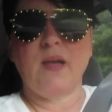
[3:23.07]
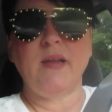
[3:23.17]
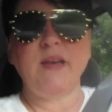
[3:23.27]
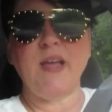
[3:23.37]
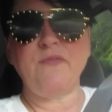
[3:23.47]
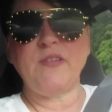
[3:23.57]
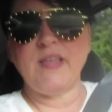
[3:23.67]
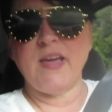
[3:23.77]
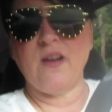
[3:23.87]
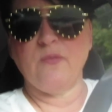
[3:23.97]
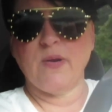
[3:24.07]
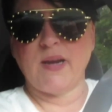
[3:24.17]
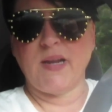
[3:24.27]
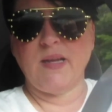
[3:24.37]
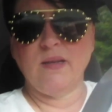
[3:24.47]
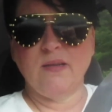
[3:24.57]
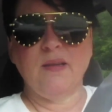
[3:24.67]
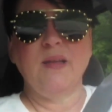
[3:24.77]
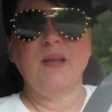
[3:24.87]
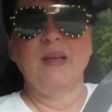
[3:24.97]
Enough of that already.
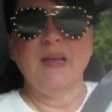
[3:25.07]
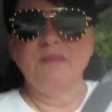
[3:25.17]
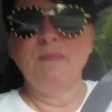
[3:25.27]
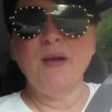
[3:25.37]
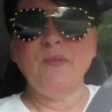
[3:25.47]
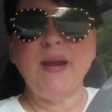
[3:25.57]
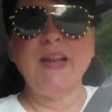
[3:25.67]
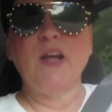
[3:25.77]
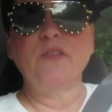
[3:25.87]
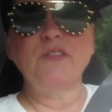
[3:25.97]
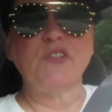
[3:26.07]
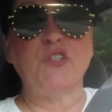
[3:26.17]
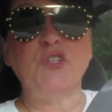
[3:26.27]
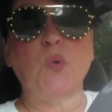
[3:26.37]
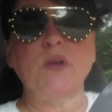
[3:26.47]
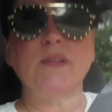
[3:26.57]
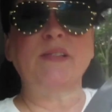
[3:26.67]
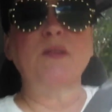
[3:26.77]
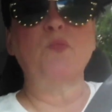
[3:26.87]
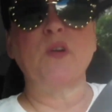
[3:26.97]
My radio, there's a short
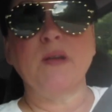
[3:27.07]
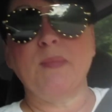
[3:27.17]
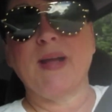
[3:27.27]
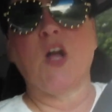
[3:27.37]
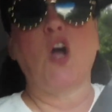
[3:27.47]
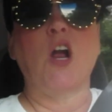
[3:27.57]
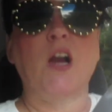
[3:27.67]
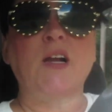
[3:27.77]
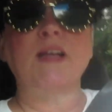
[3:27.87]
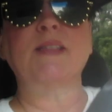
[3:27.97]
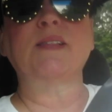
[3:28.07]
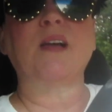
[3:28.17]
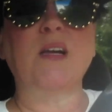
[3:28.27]
somewhere in my car because